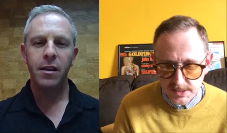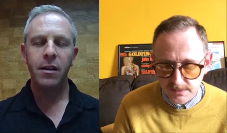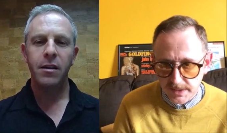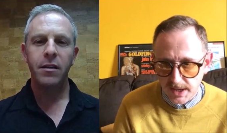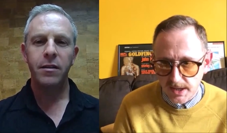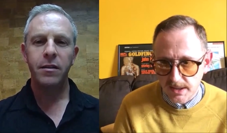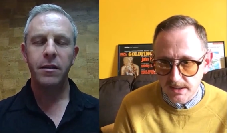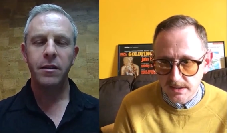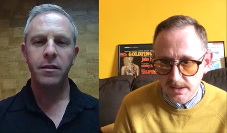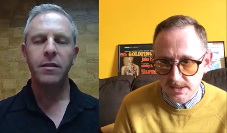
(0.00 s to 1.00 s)
Speaker 1: release of that
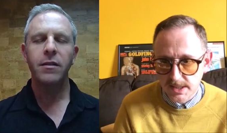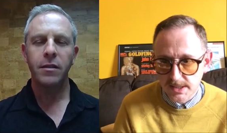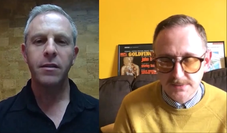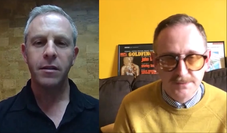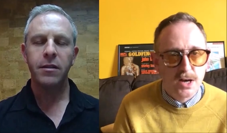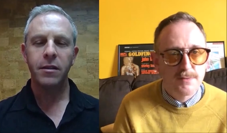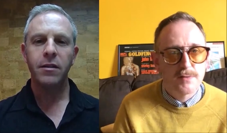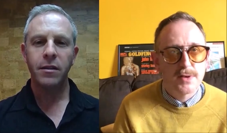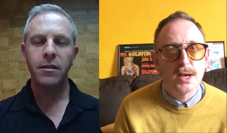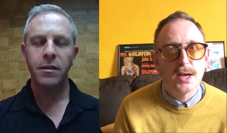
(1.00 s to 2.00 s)
in 1985
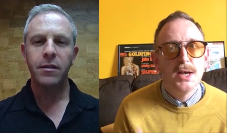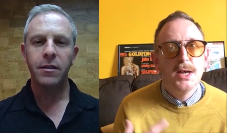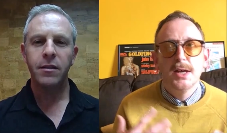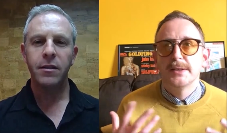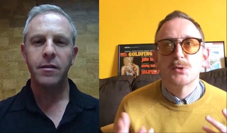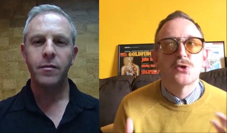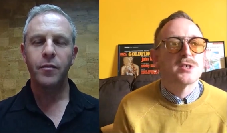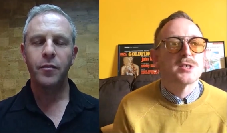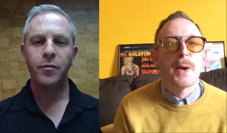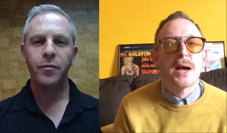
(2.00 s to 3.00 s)
over here. There was
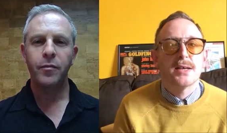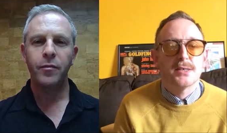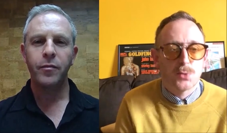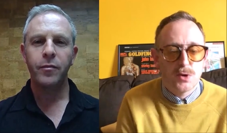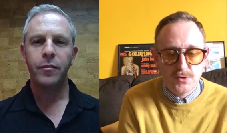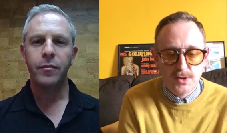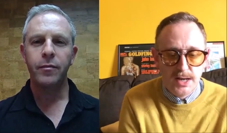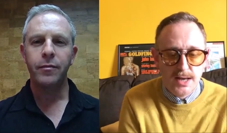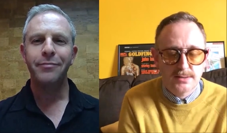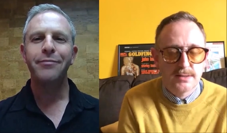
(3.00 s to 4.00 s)
crisp packets where if you
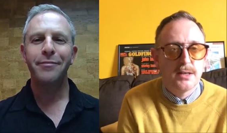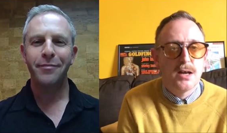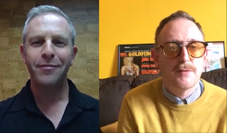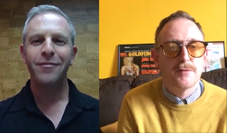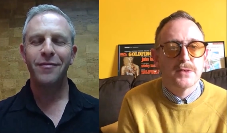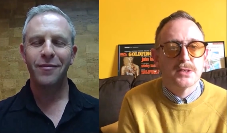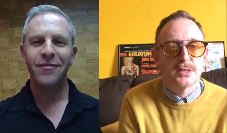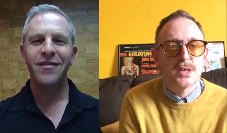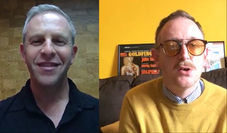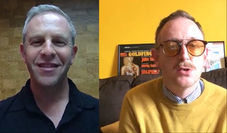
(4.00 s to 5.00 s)
collected enough of the
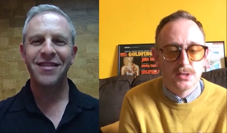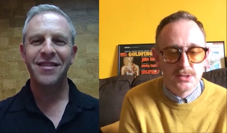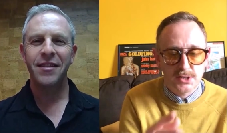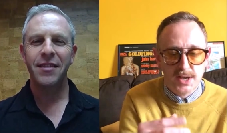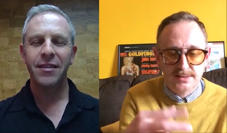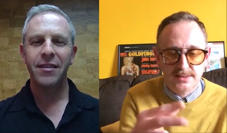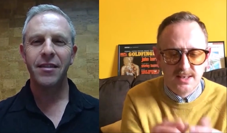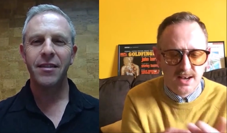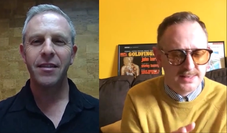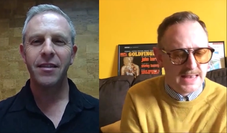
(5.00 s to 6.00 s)
tokens that you had
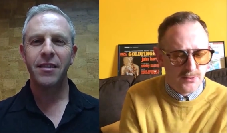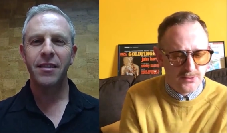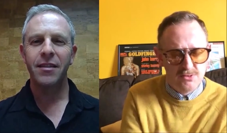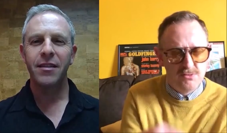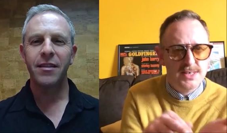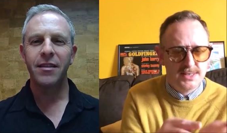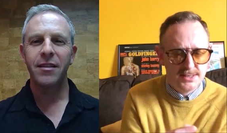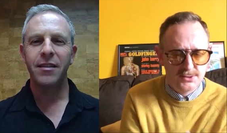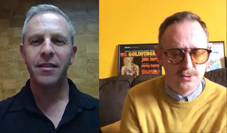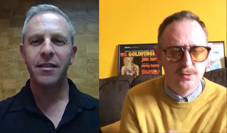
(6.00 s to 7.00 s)
to cut out the
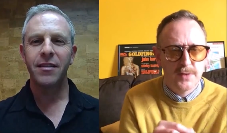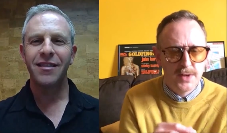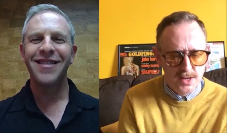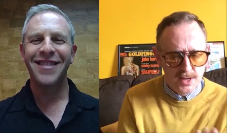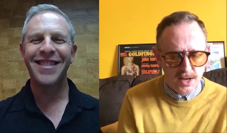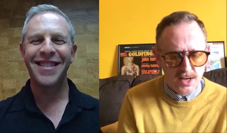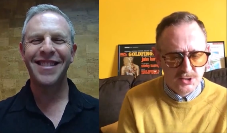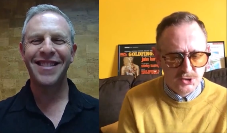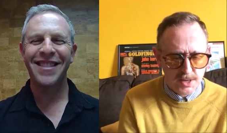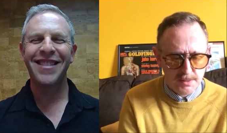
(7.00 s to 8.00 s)
greasy sort of
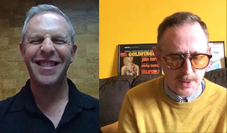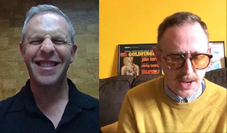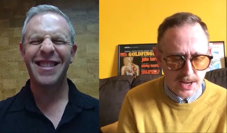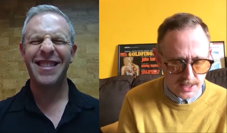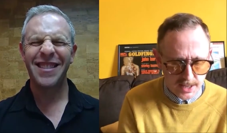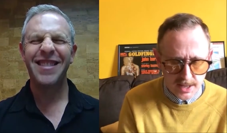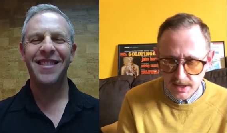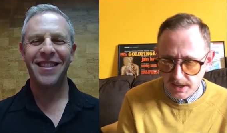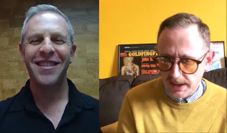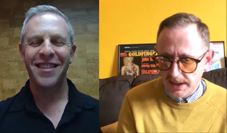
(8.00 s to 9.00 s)
uh, chip packet
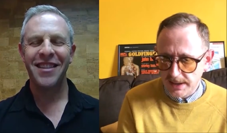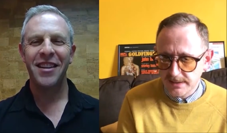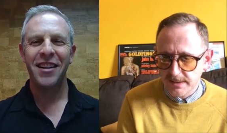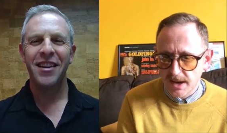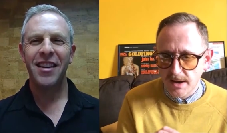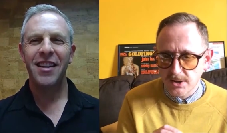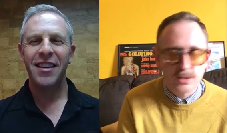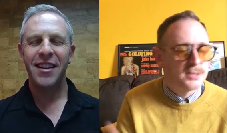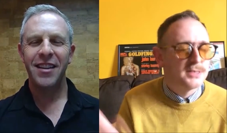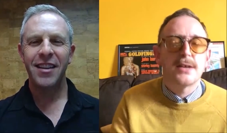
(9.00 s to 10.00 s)
and uh,
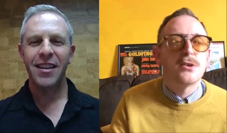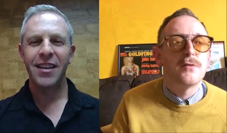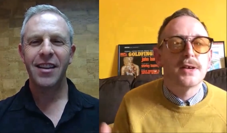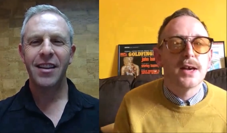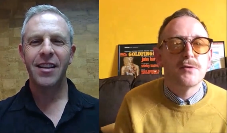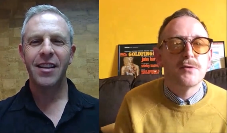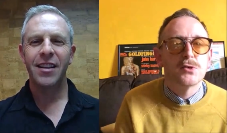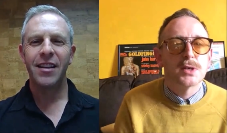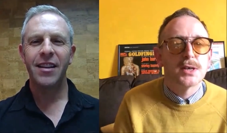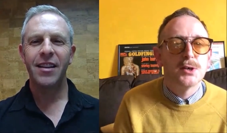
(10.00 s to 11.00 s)
you could send off and get a
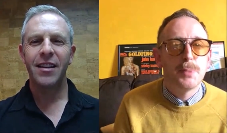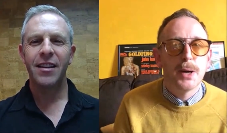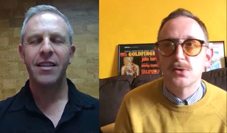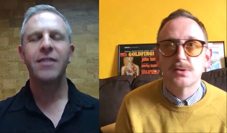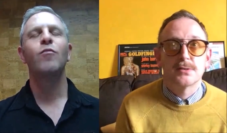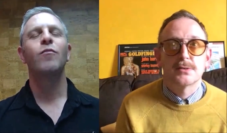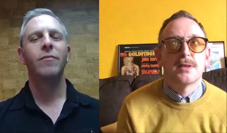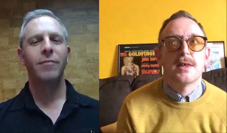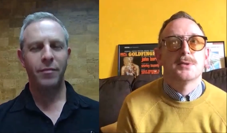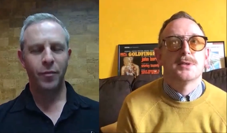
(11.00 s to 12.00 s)
View to a Kill posters.
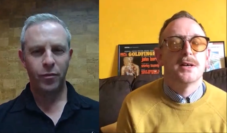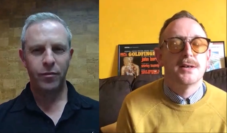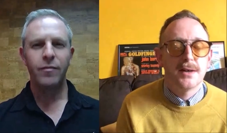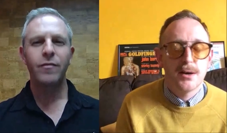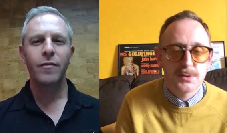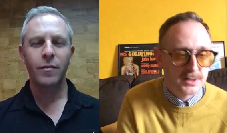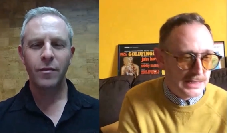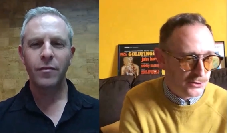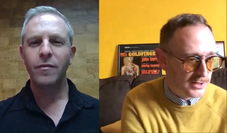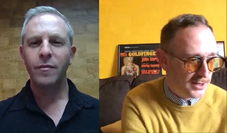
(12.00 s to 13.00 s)
So that was like I was
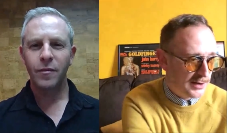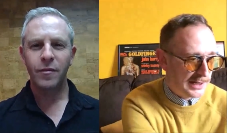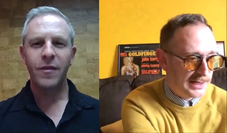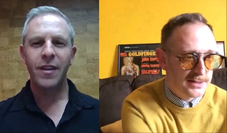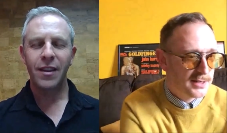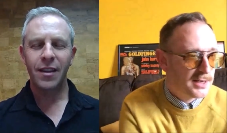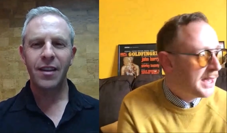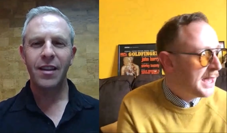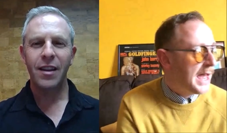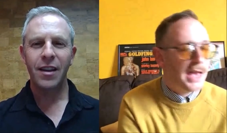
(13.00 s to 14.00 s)
literally going into